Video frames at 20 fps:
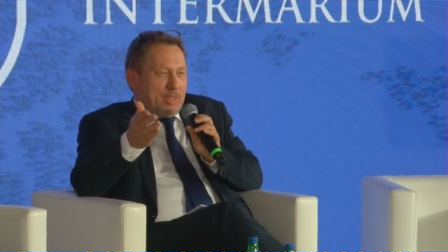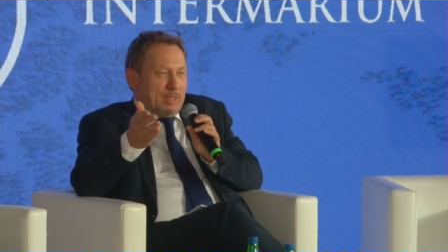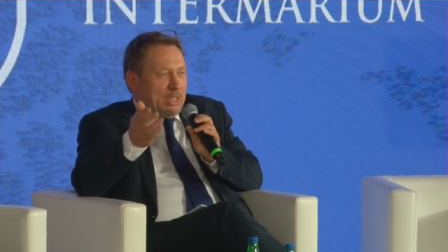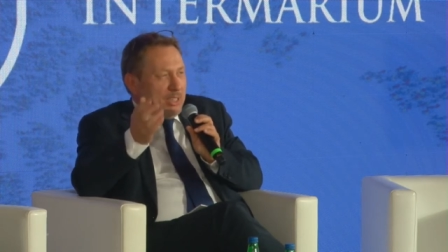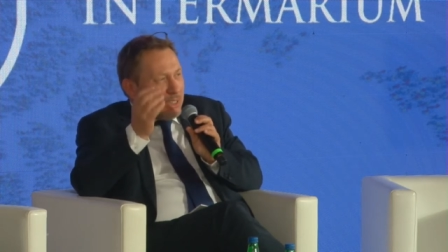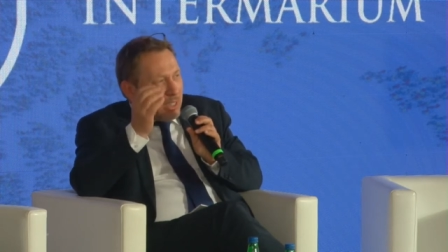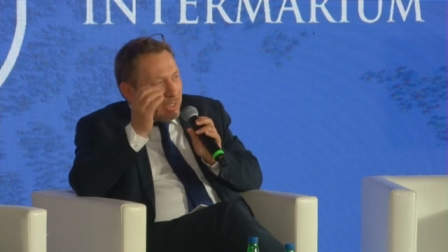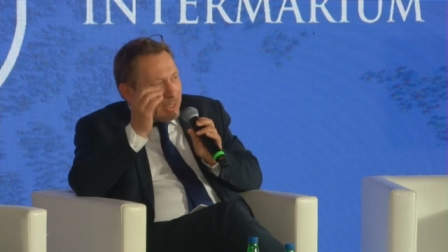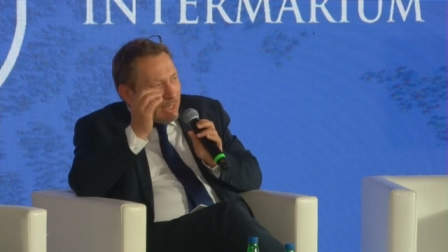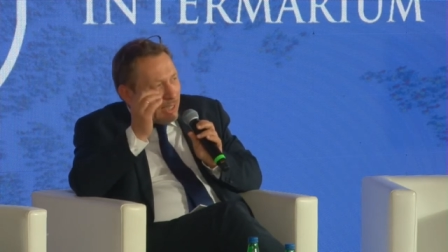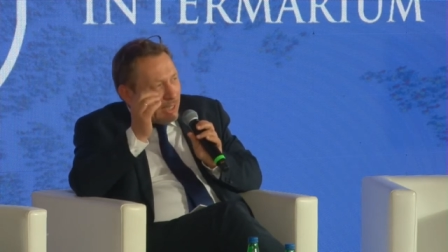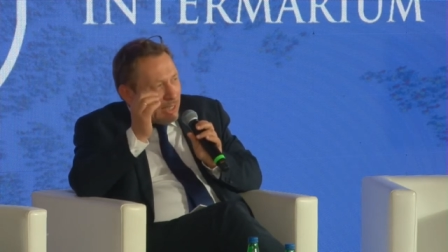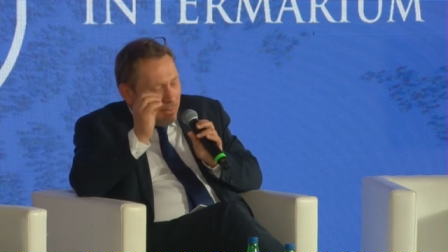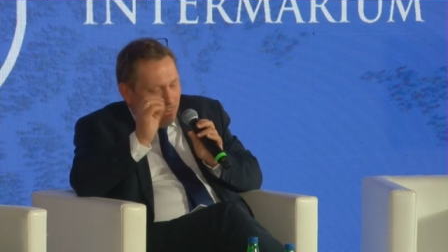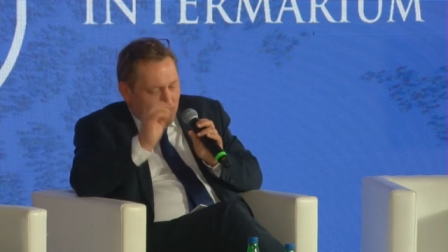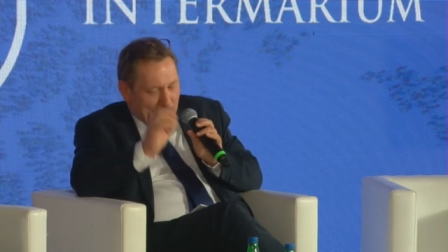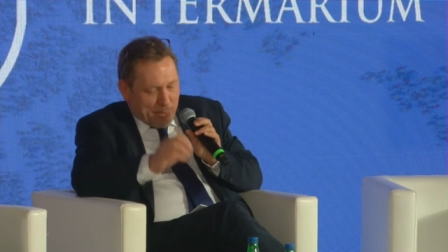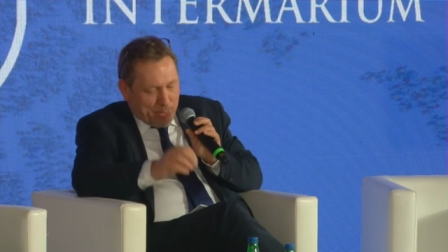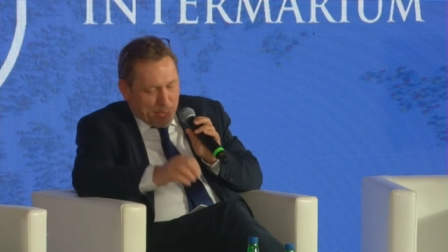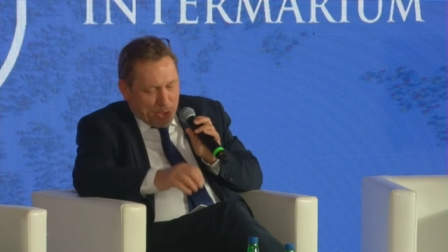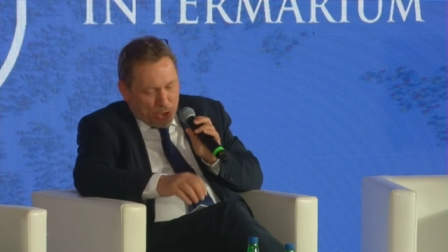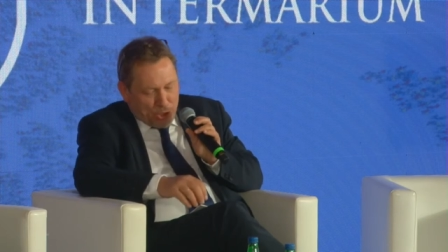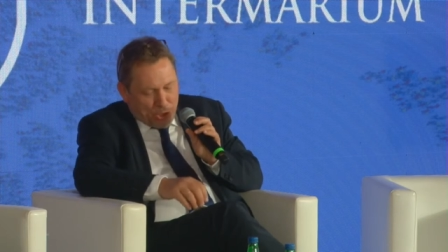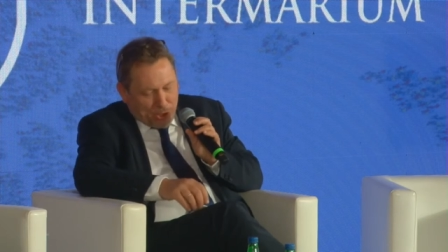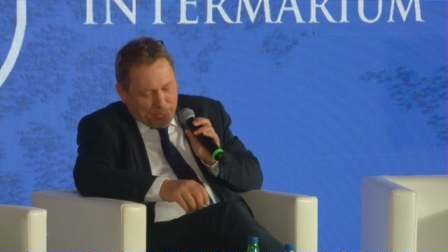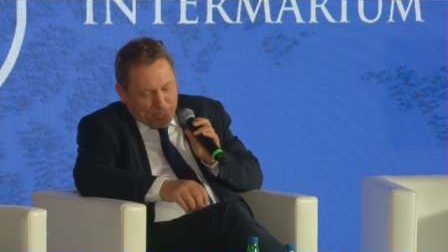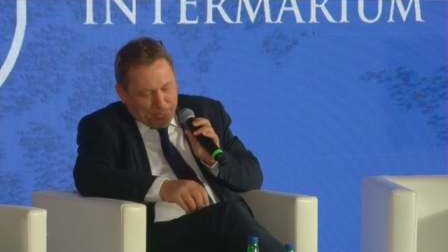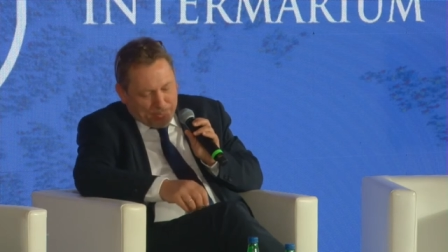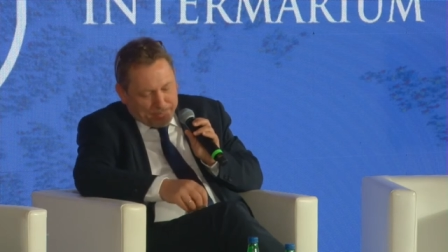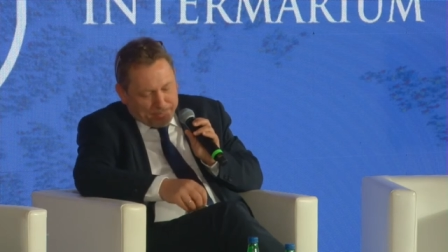death of
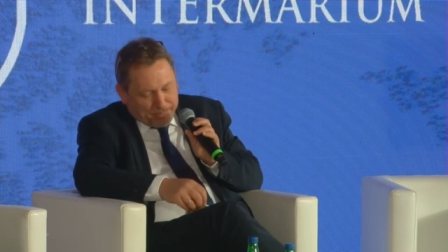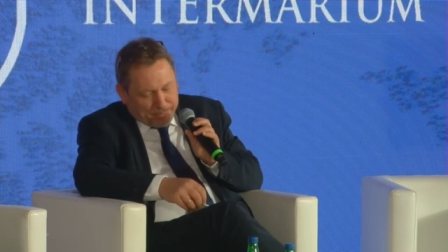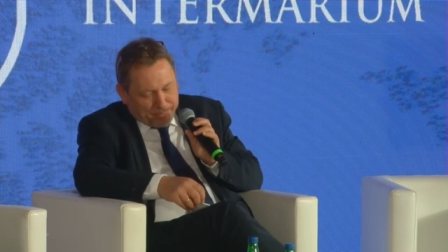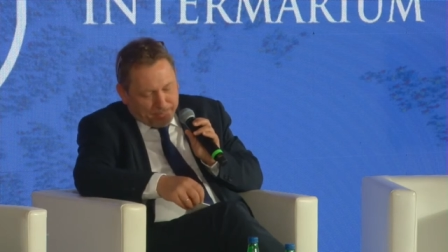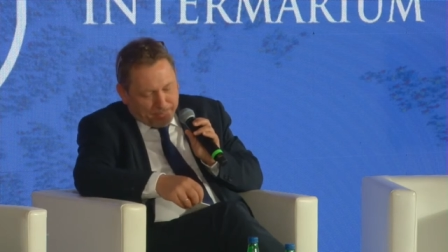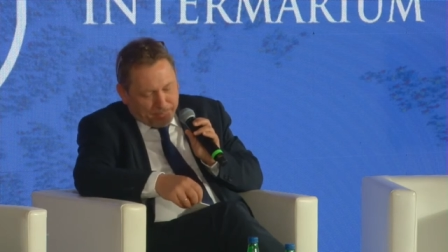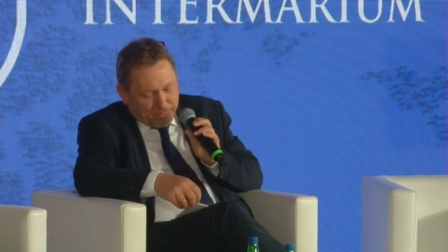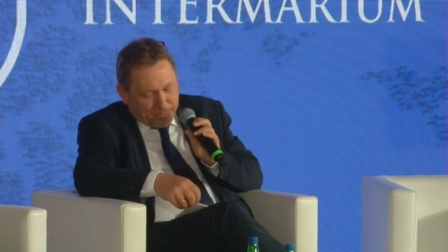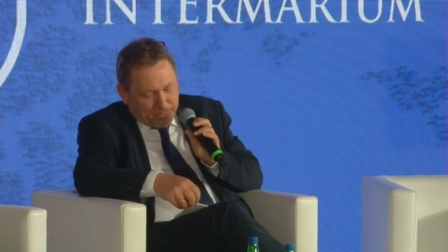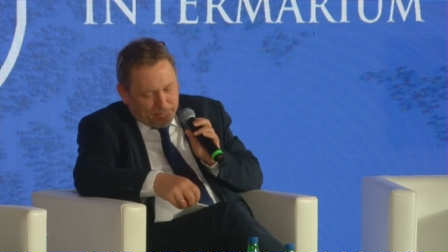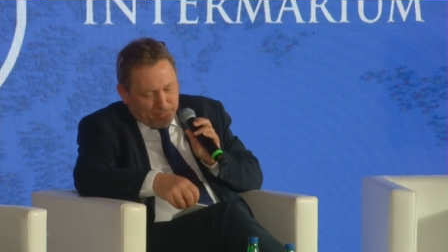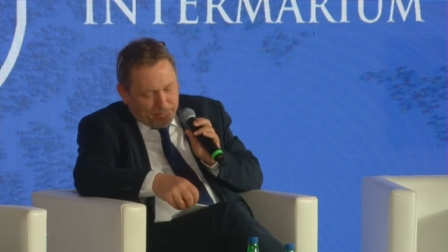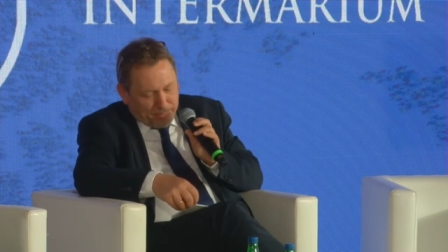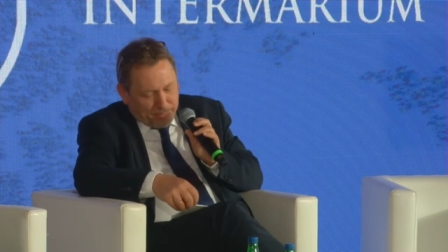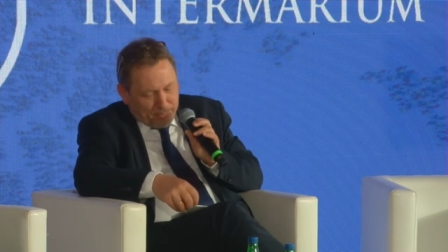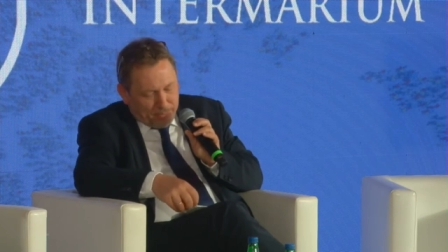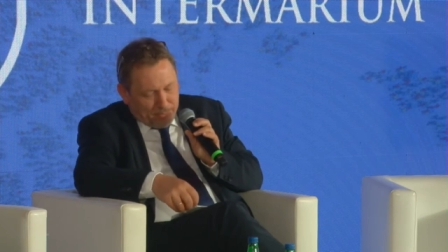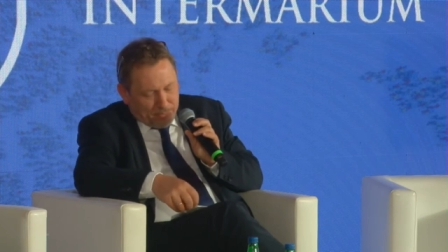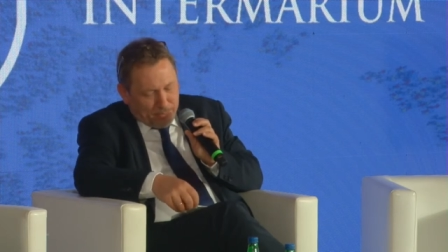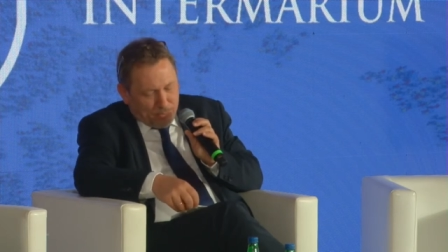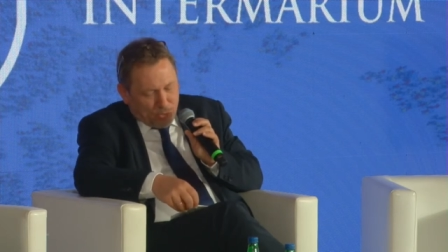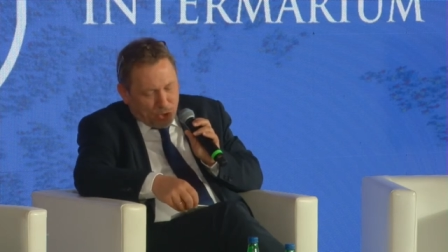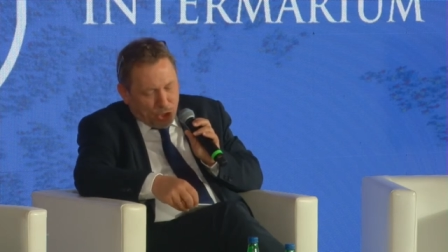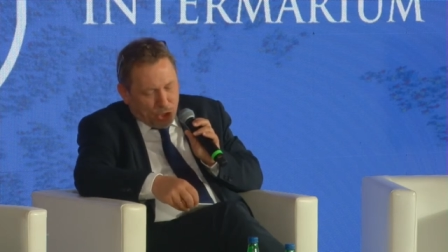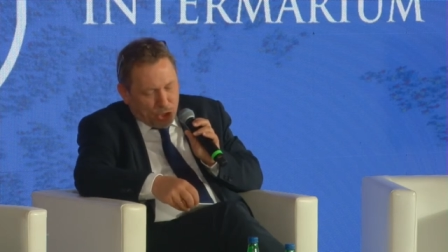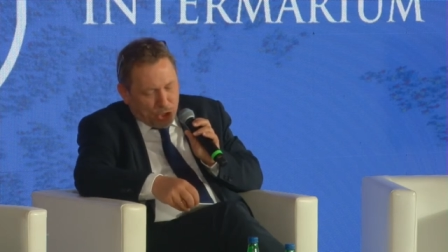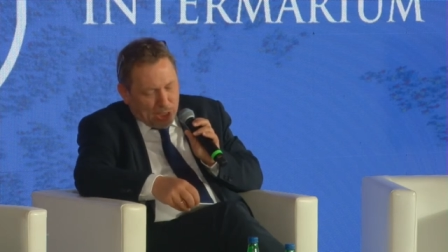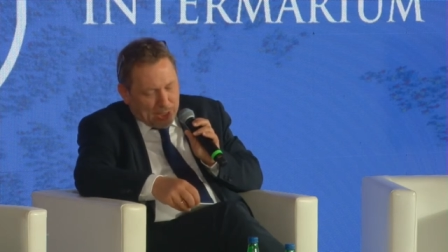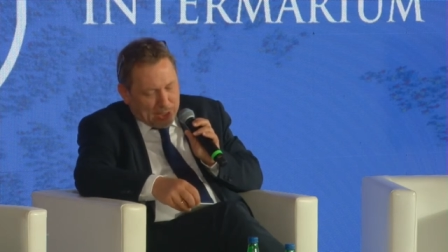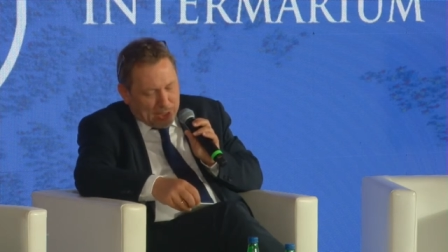somebody.
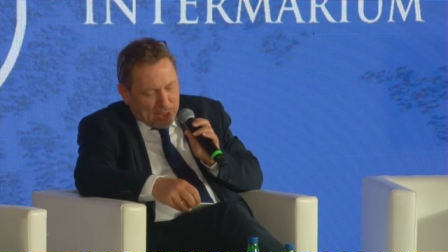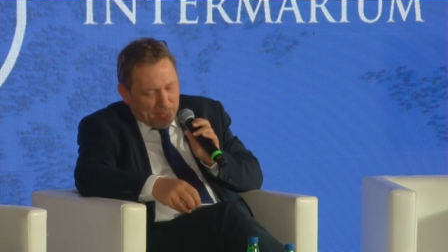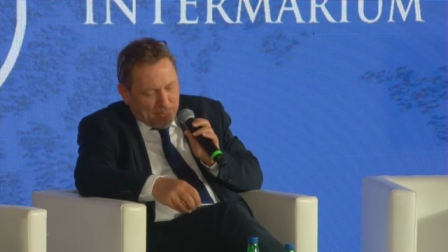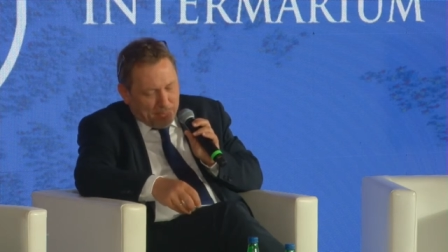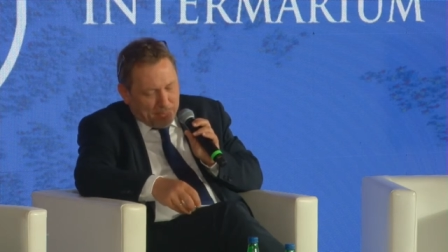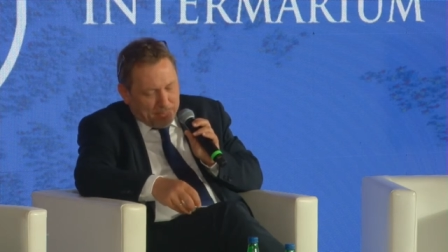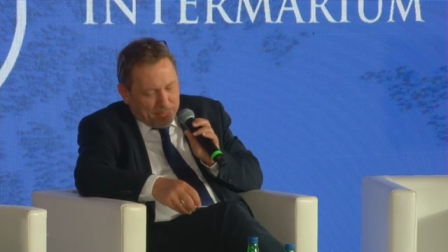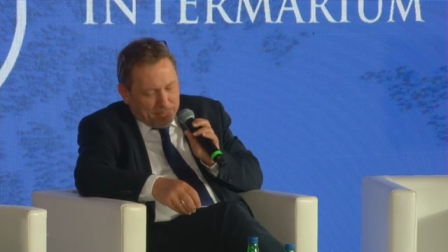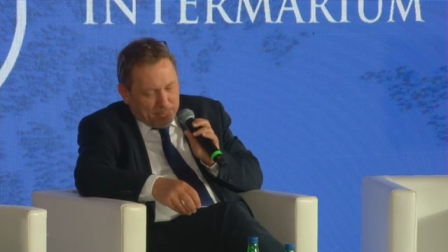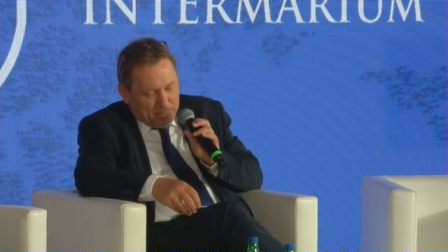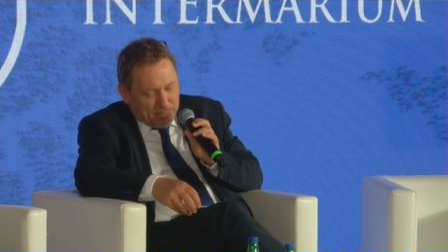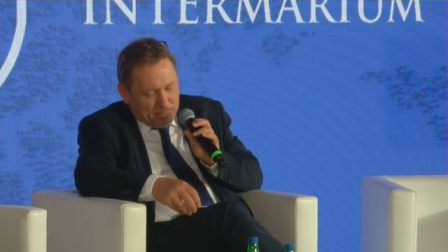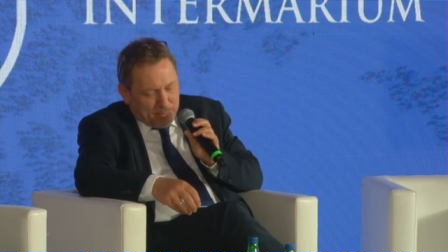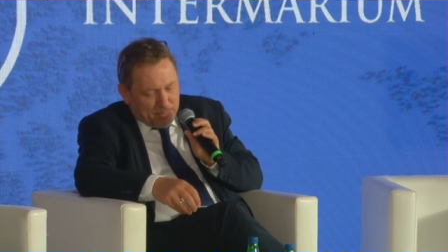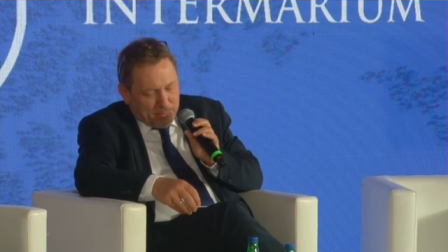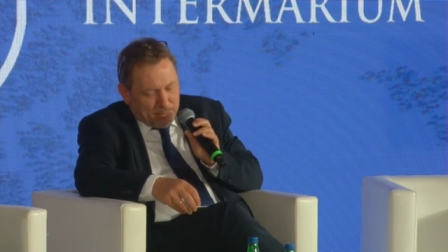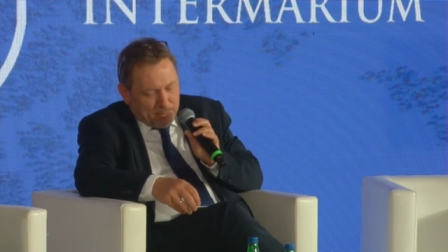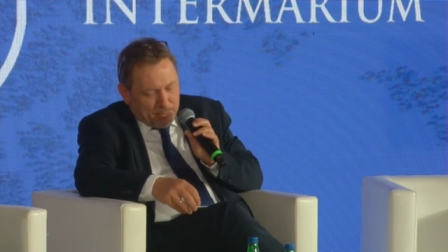And we are thinking,